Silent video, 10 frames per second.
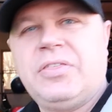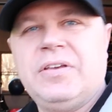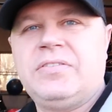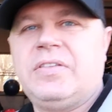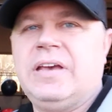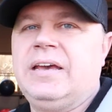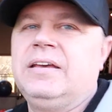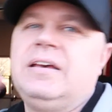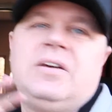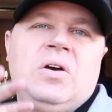this thing,
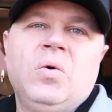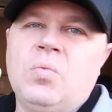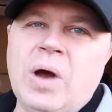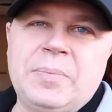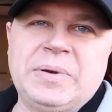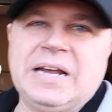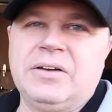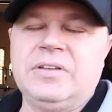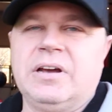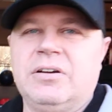wiping
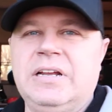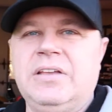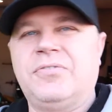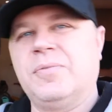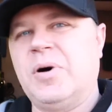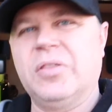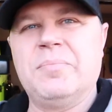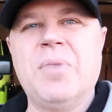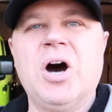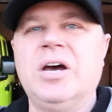down the underneath from all the
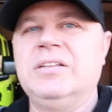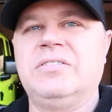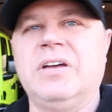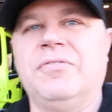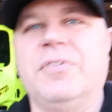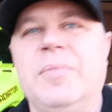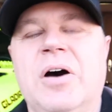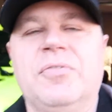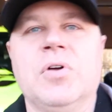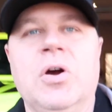mud and stuff from
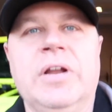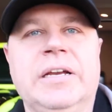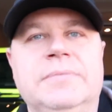off-roading.